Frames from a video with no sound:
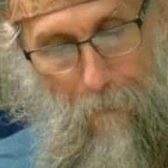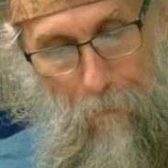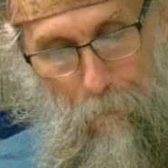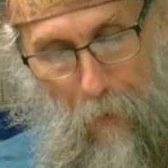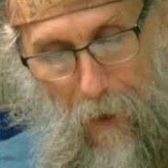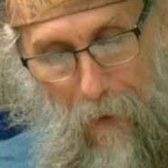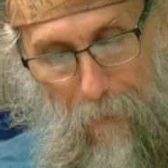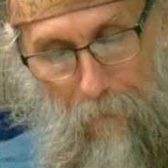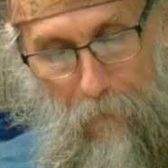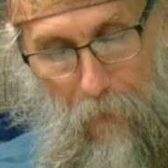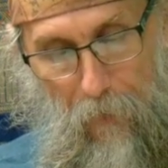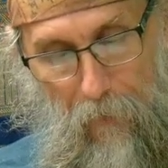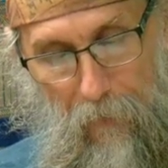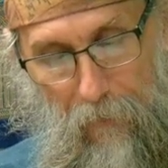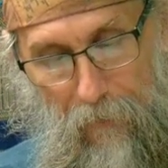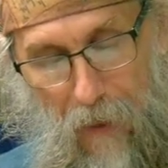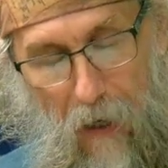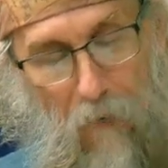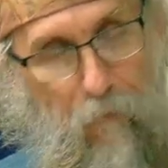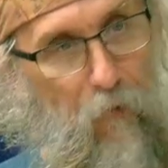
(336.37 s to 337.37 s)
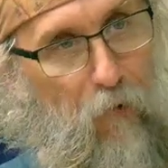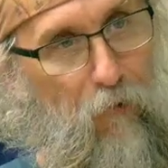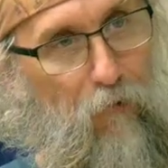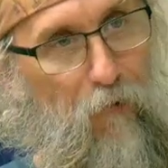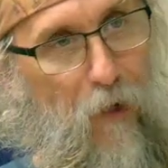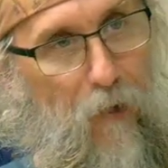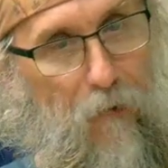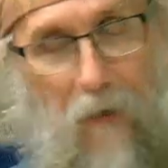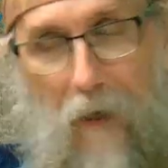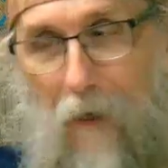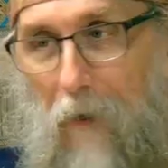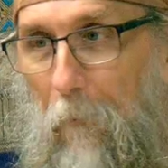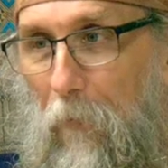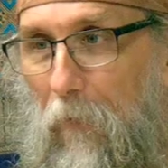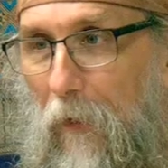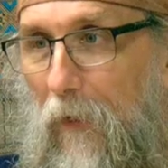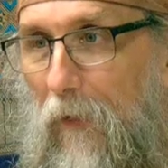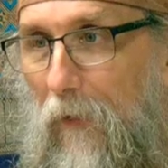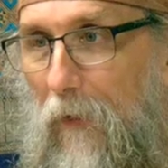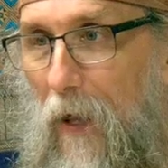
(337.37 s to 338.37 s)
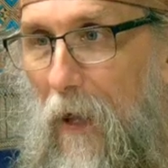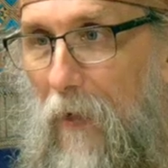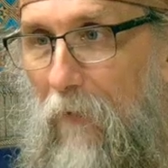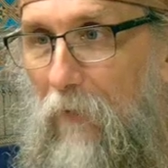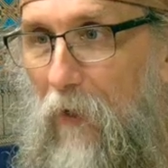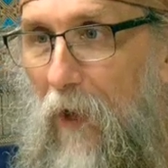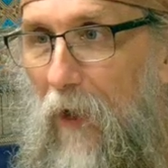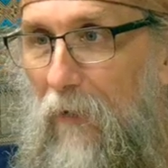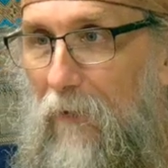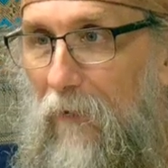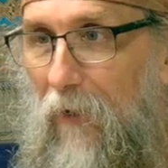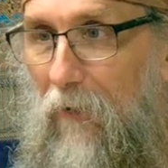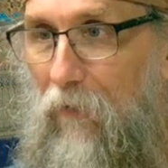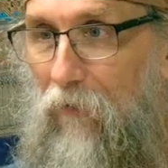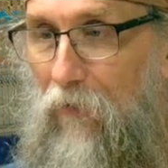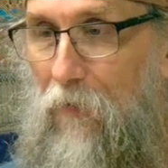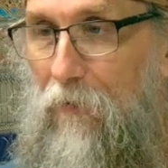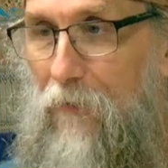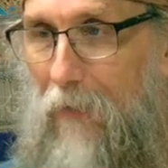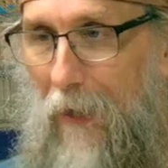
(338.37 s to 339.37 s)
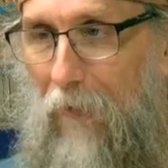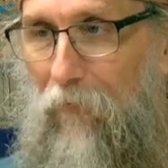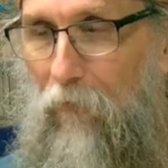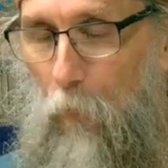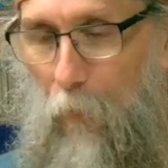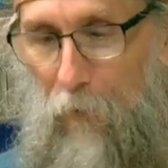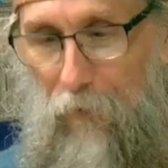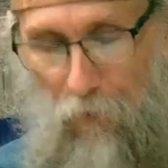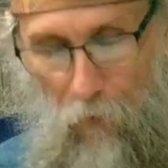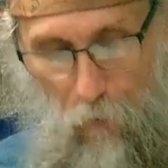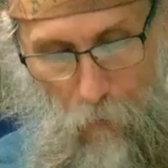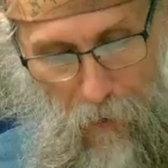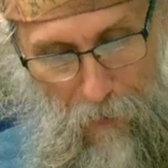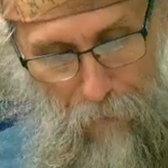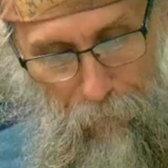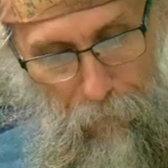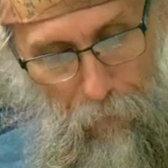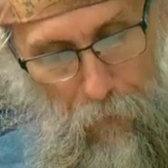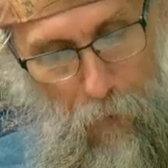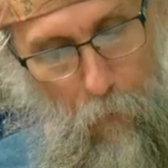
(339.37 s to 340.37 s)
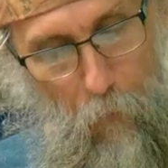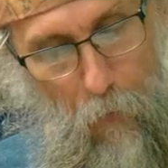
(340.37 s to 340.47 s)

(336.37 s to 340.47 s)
But Calvinists take that completely out of context. And yes, we do have free